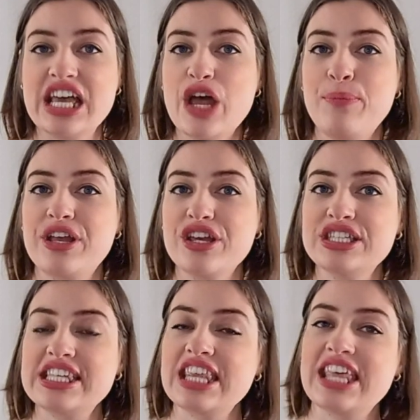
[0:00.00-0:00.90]
because
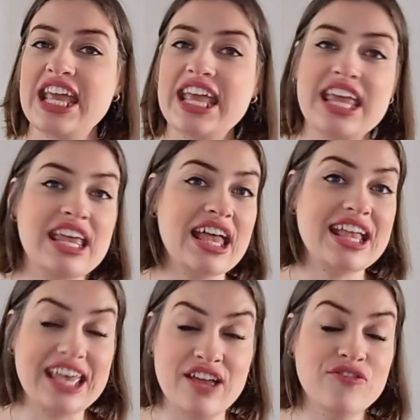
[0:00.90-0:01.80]
they
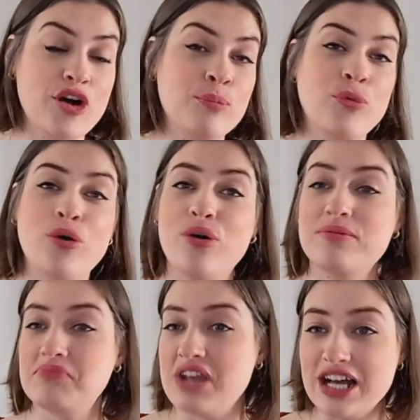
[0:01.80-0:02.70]
give a more
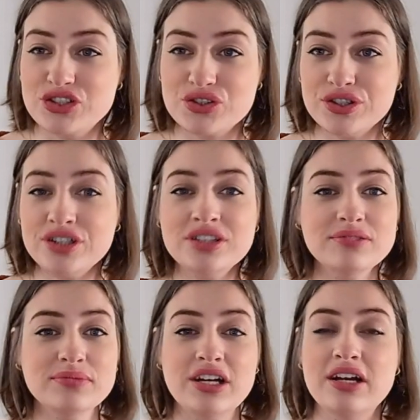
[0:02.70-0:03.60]

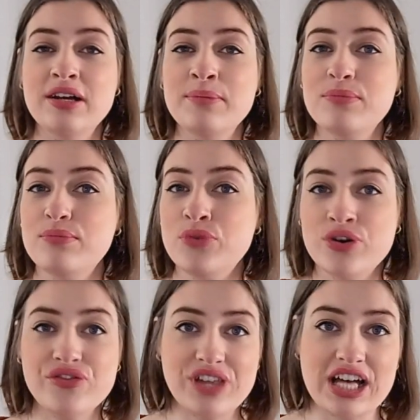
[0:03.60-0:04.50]
natural, more
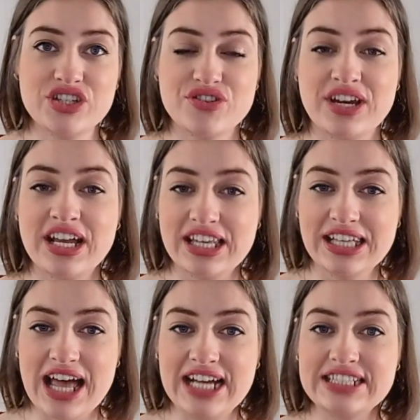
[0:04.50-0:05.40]
flattering
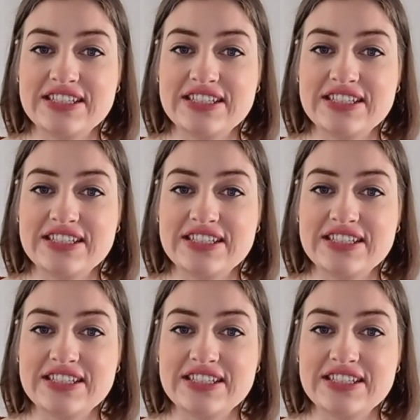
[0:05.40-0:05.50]
light.